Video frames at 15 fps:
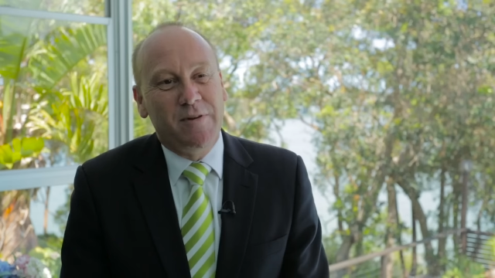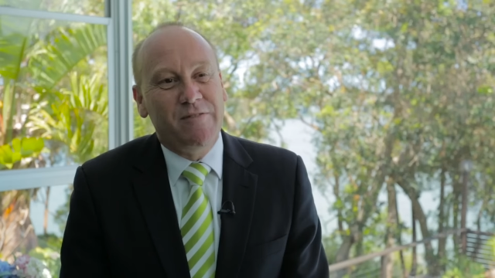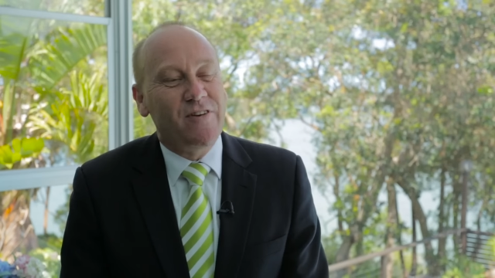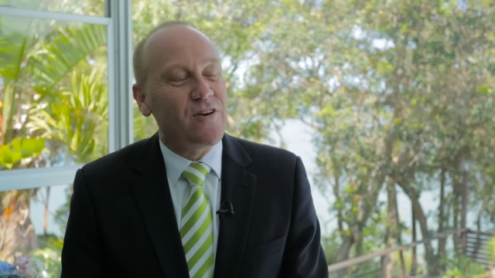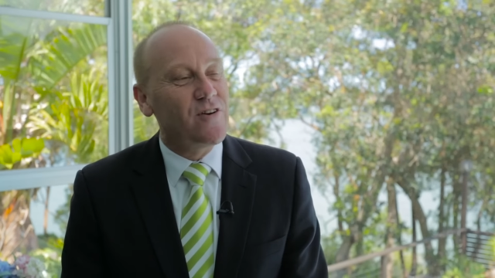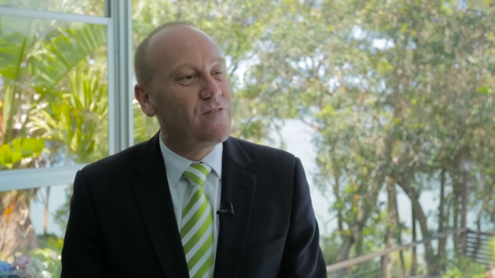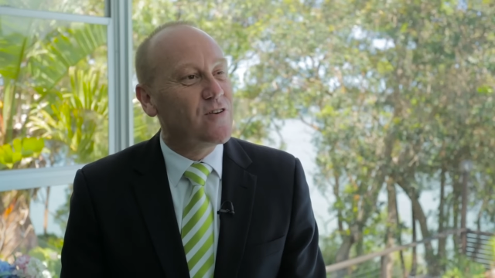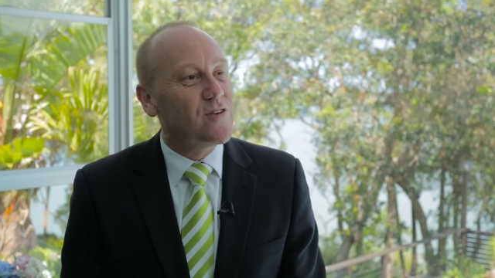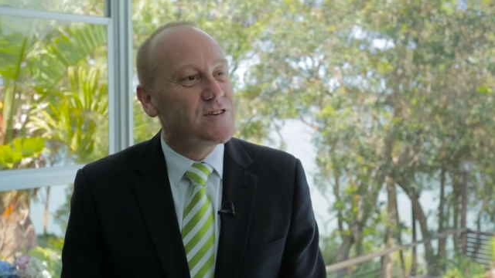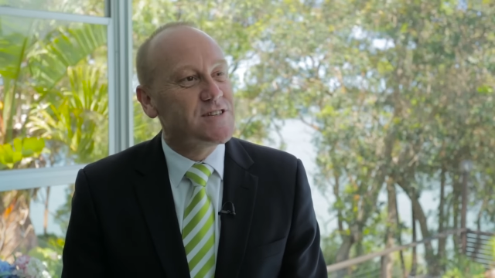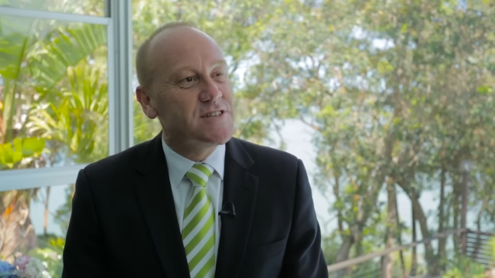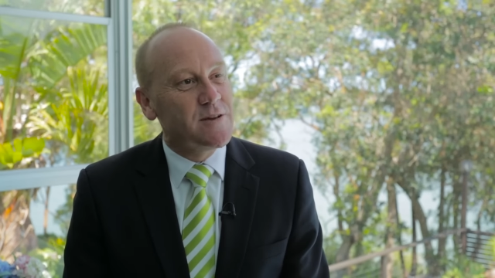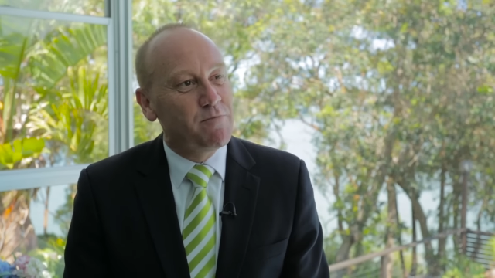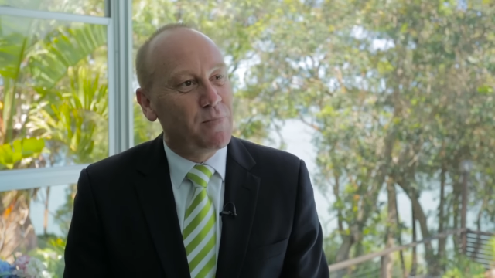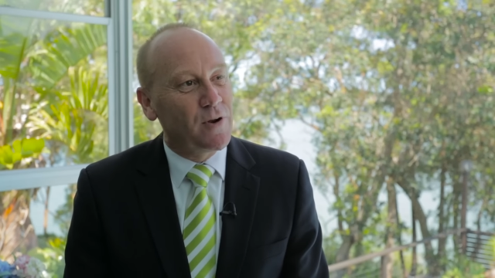be very, very
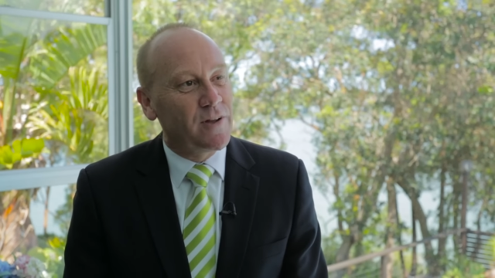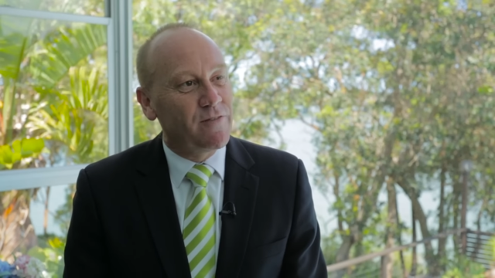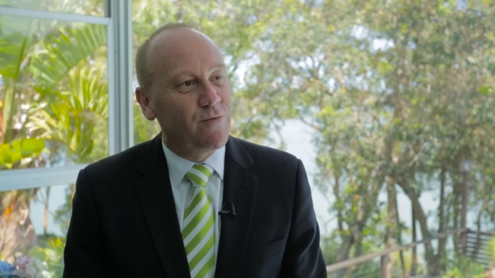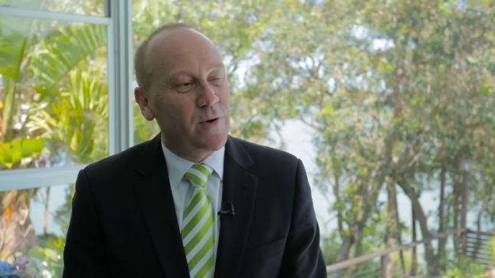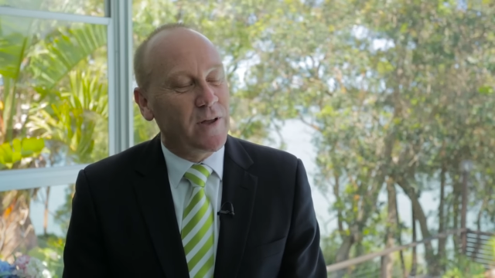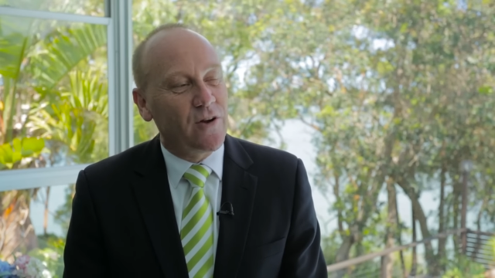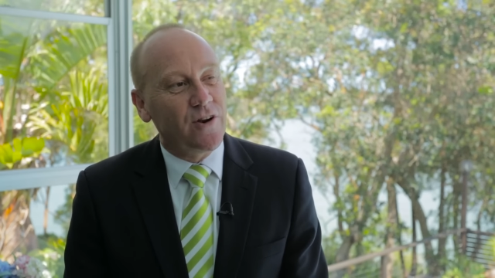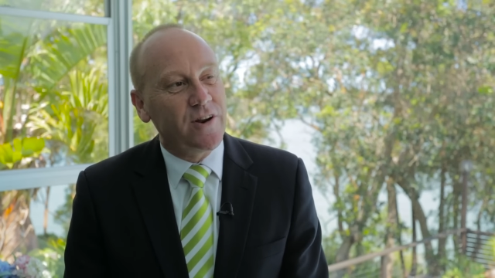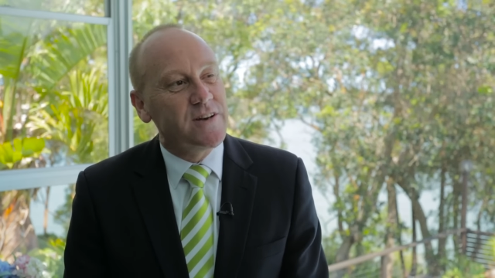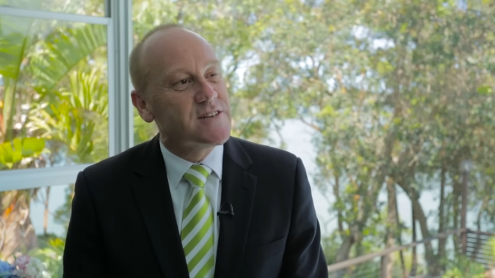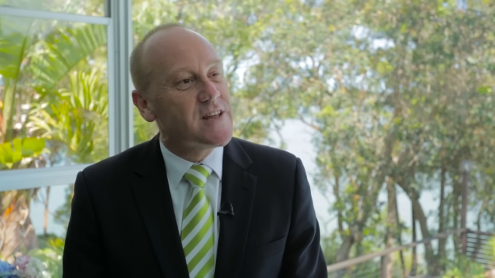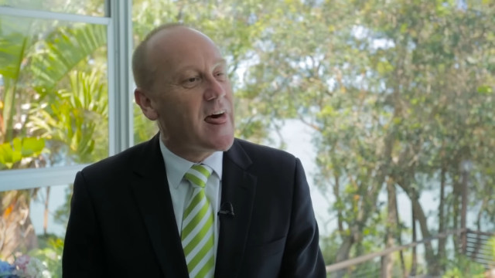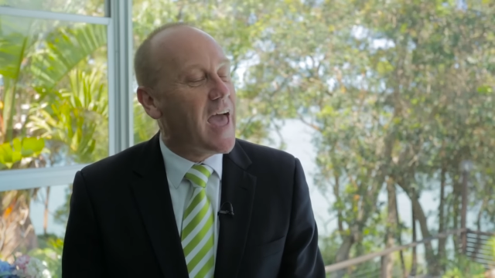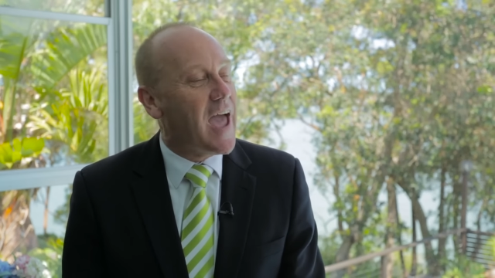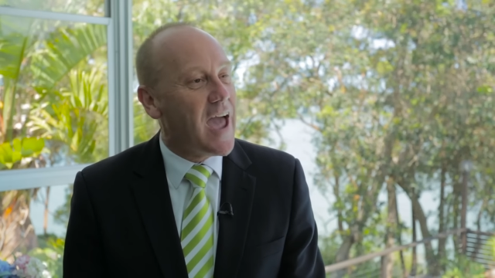simple if we got
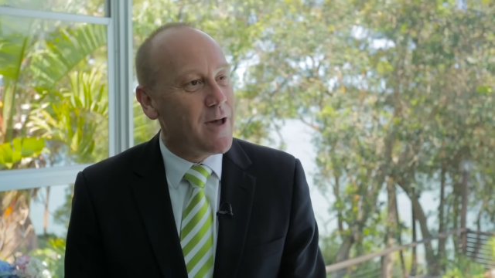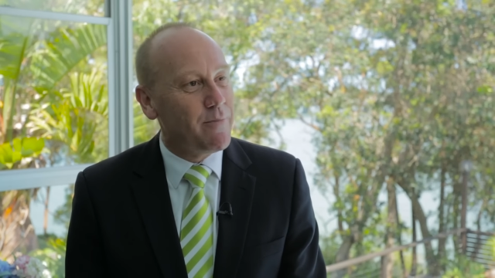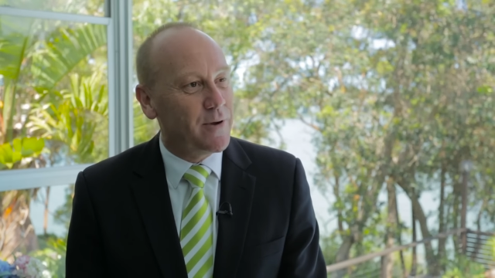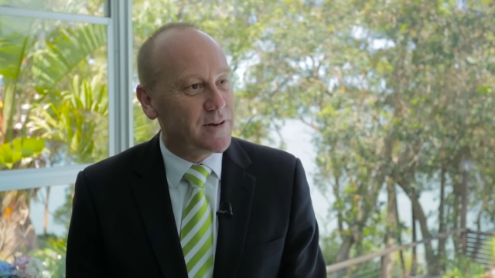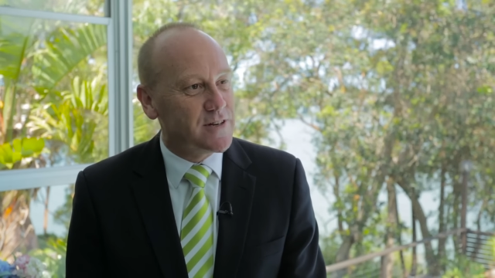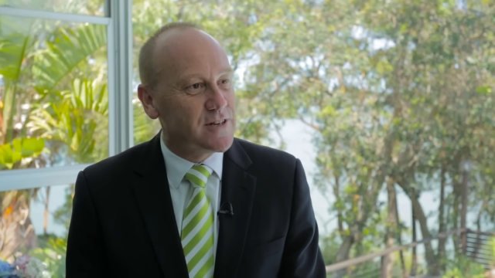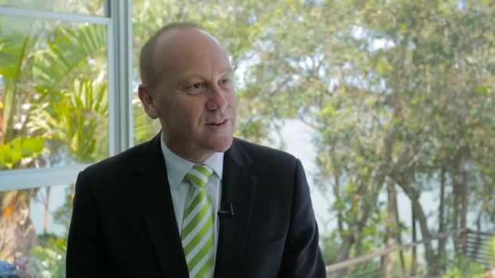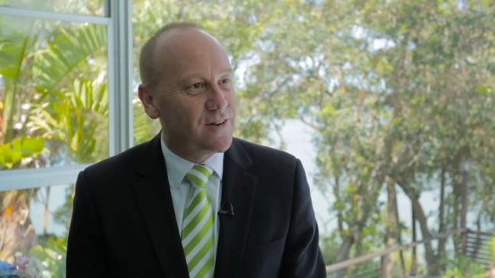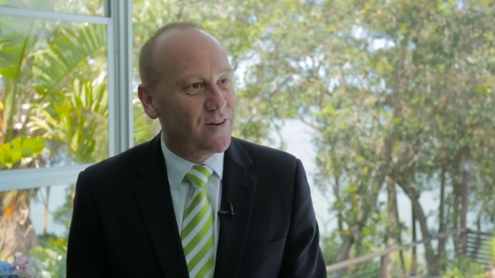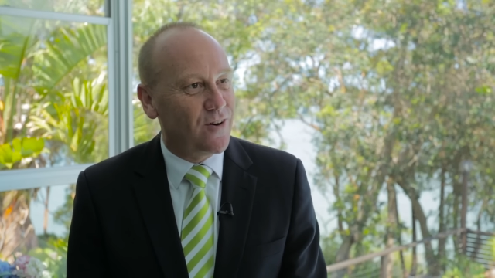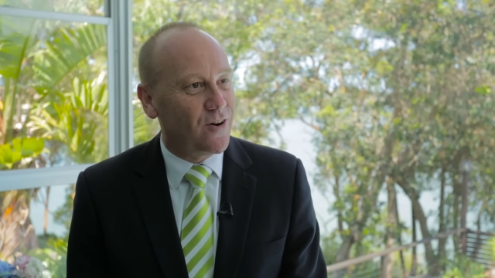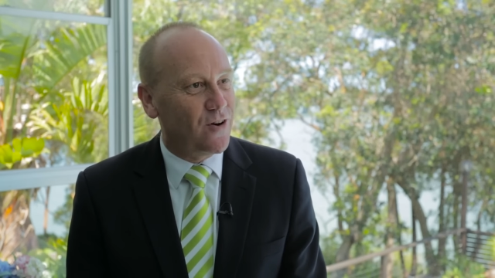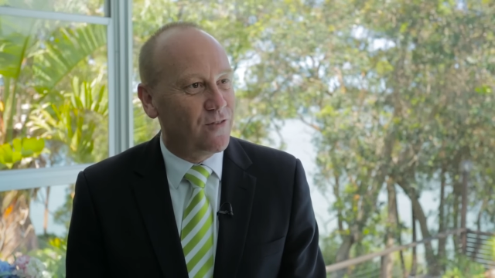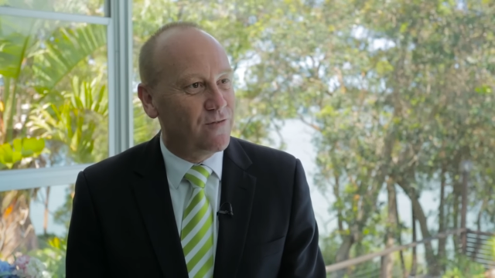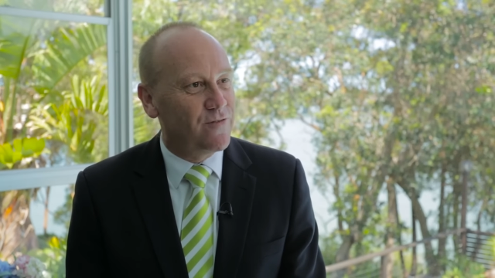into the habit
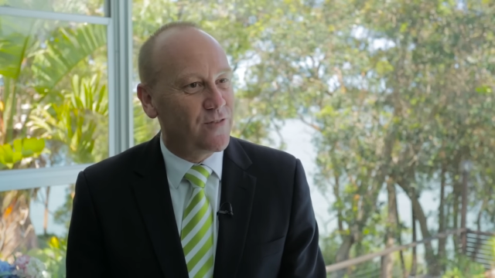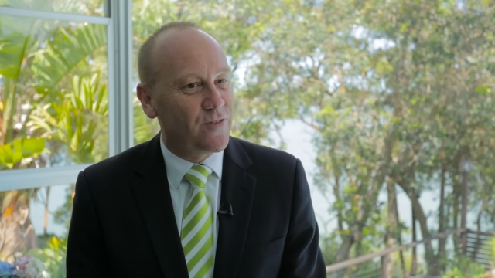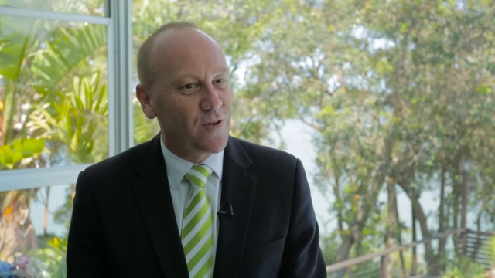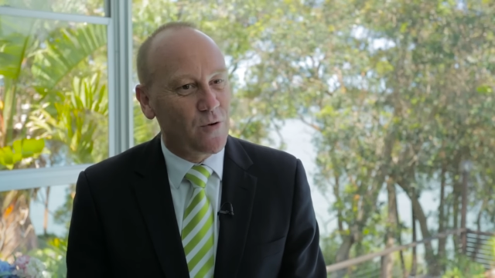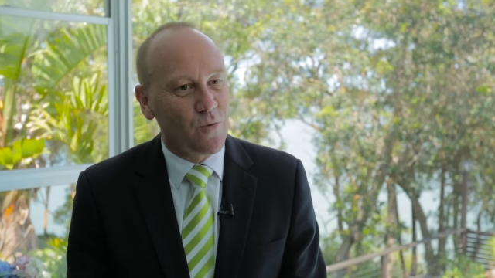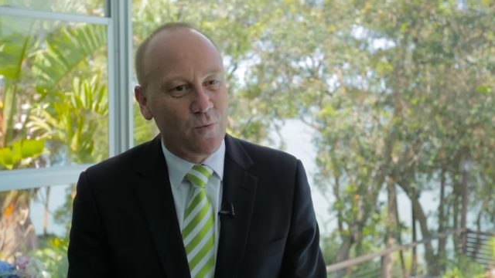of,